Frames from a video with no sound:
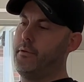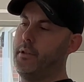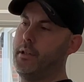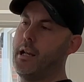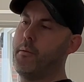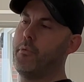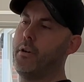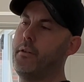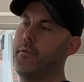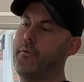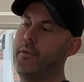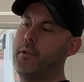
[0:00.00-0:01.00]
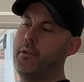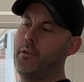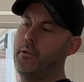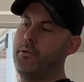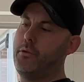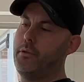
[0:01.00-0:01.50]
the camera
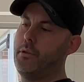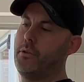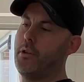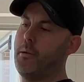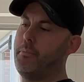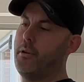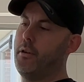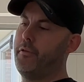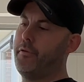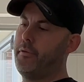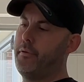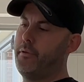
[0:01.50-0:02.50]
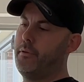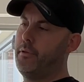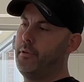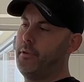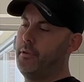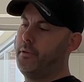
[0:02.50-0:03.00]
to the top of
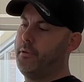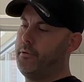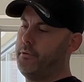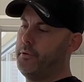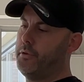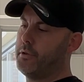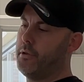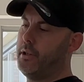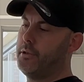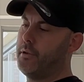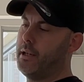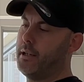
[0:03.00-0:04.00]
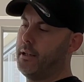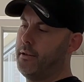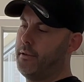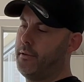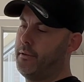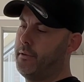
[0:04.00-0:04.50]
the Sky Tracker.
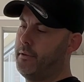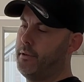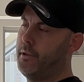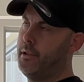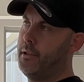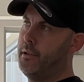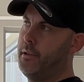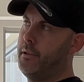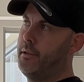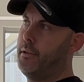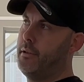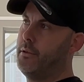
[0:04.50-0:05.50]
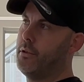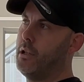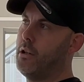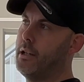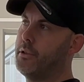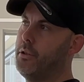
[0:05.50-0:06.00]
So I
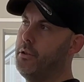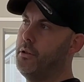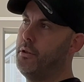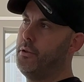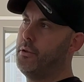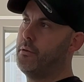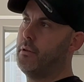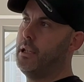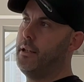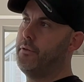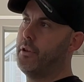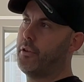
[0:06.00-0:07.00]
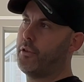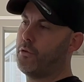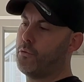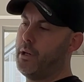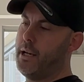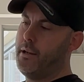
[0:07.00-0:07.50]
like to use, leave this
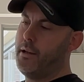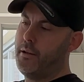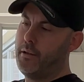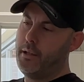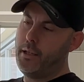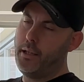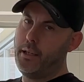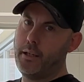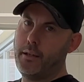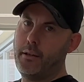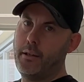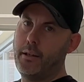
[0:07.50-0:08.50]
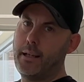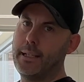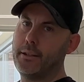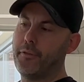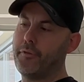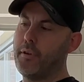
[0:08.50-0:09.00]
thread here
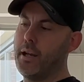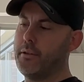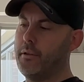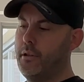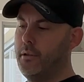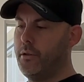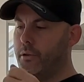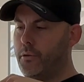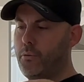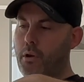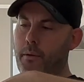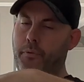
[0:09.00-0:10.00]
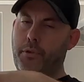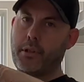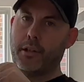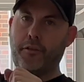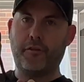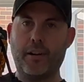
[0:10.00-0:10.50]
at the front because I'm just
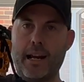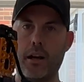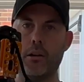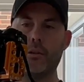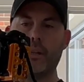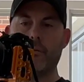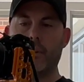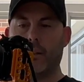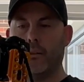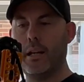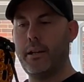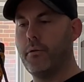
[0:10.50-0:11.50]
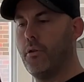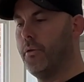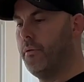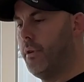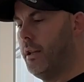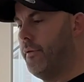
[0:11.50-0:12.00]
gonna foul on everything later
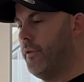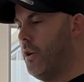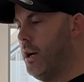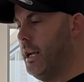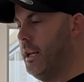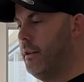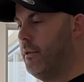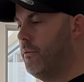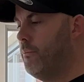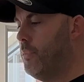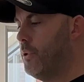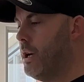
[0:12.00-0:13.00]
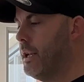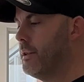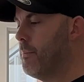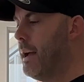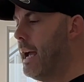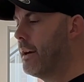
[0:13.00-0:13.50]
on if I put it at the
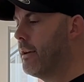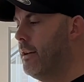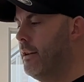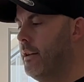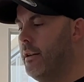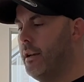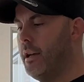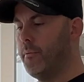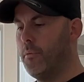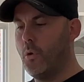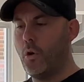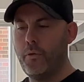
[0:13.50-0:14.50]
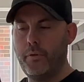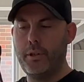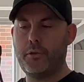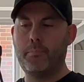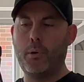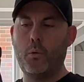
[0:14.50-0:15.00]
back. And on
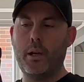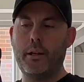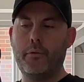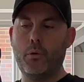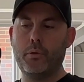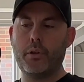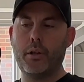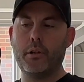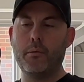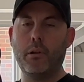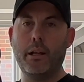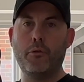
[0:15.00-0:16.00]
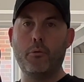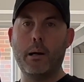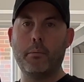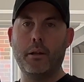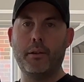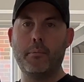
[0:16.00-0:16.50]
this ball head, I've also got a level
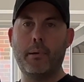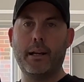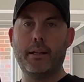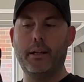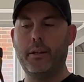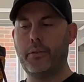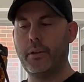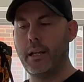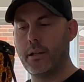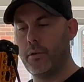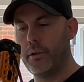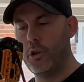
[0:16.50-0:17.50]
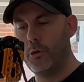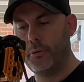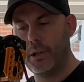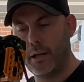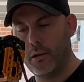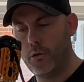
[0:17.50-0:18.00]
bubble at the back here, so that kind of
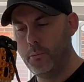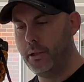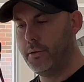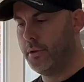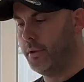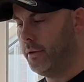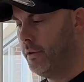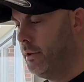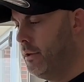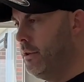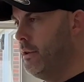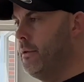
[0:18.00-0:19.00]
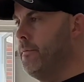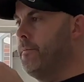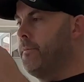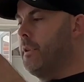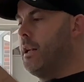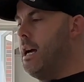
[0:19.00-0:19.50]
helps out a little bit too.
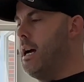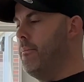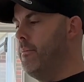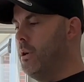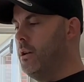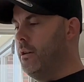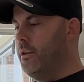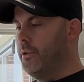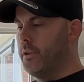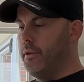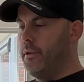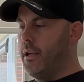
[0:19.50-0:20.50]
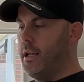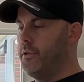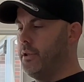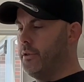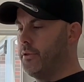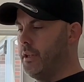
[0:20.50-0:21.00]
Um, so as you
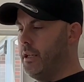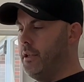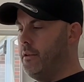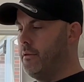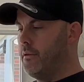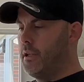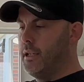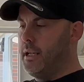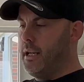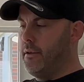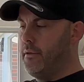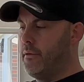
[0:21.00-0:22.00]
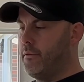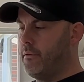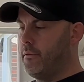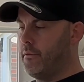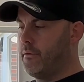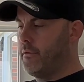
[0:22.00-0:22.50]
can see, again,
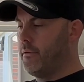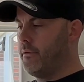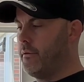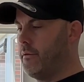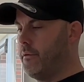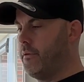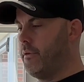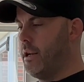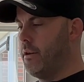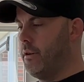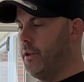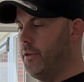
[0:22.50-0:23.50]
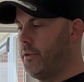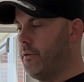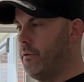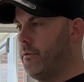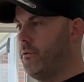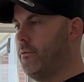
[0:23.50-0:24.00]
there is
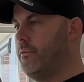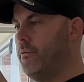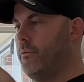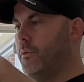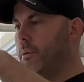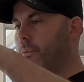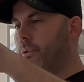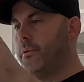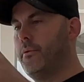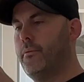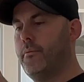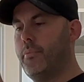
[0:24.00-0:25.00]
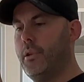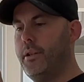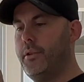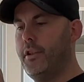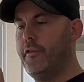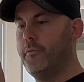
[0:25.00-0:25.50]
oops,
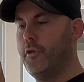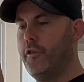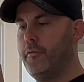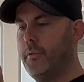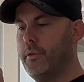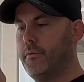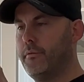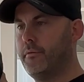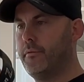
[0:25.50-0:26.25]
plenty of movement